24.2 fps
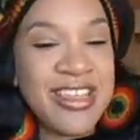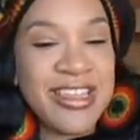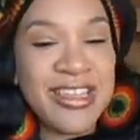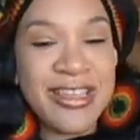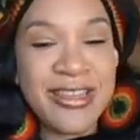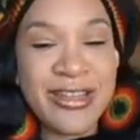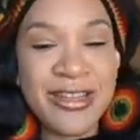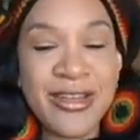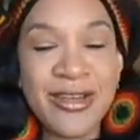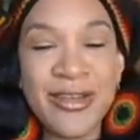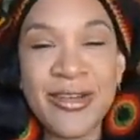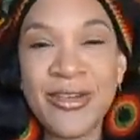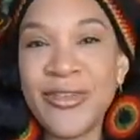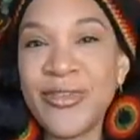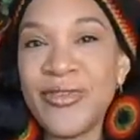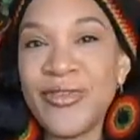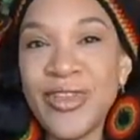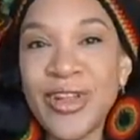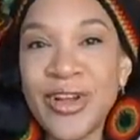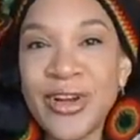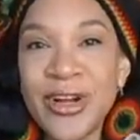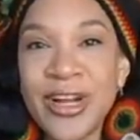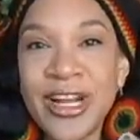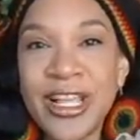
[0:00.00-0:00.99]
you know
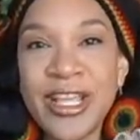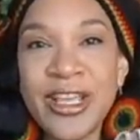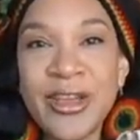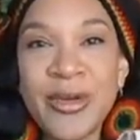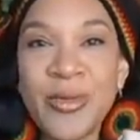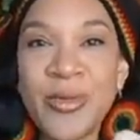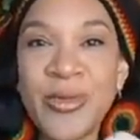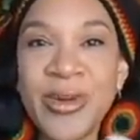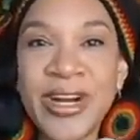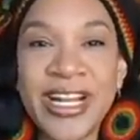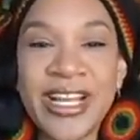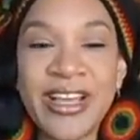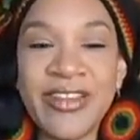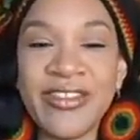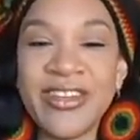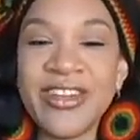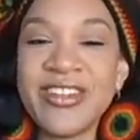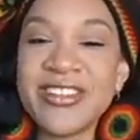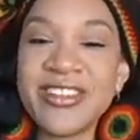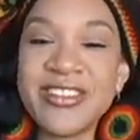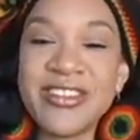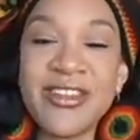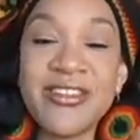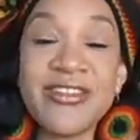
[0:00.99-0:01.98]
flirty or
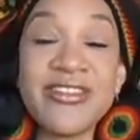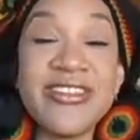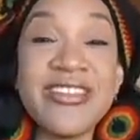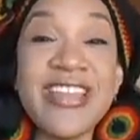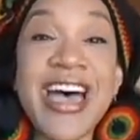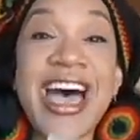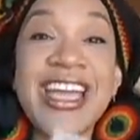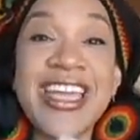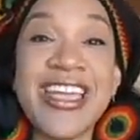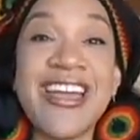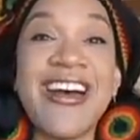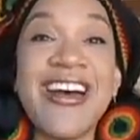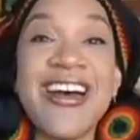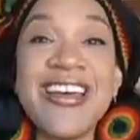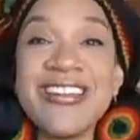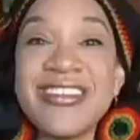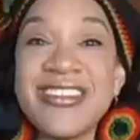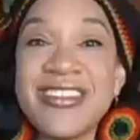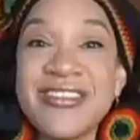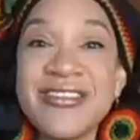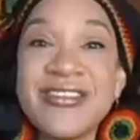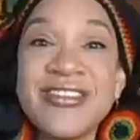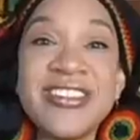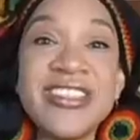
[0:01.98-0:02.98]
whatever so I
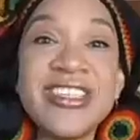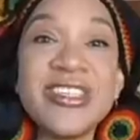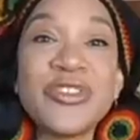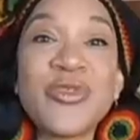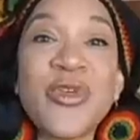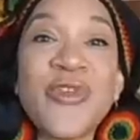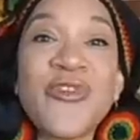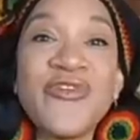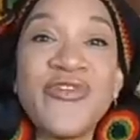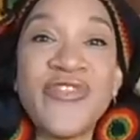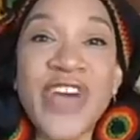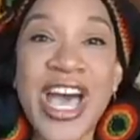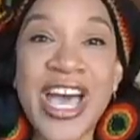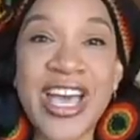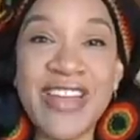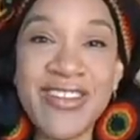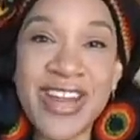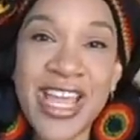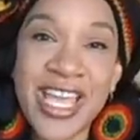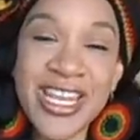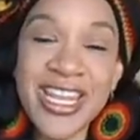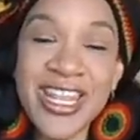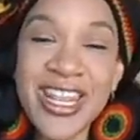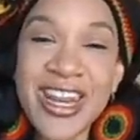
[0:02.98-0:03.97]
got those these were
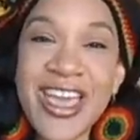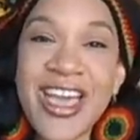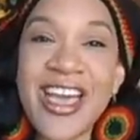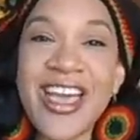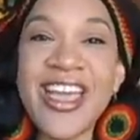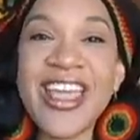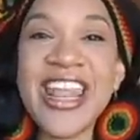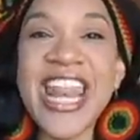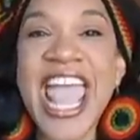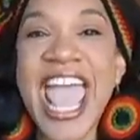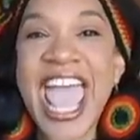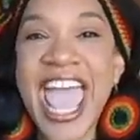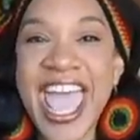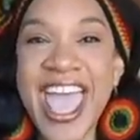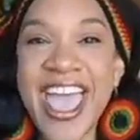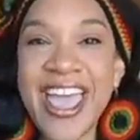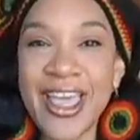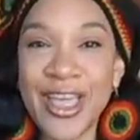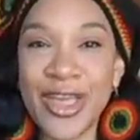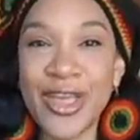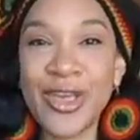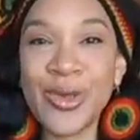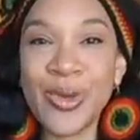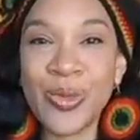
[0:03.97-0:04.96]
$5.99
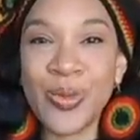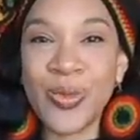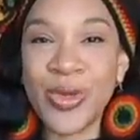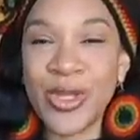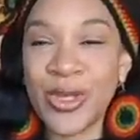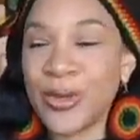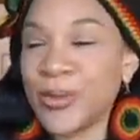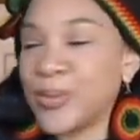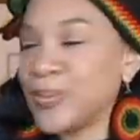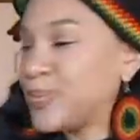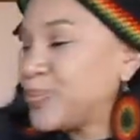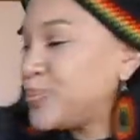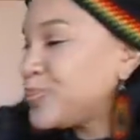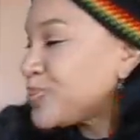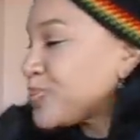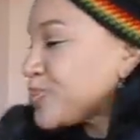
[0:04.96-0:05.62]
at Goodwill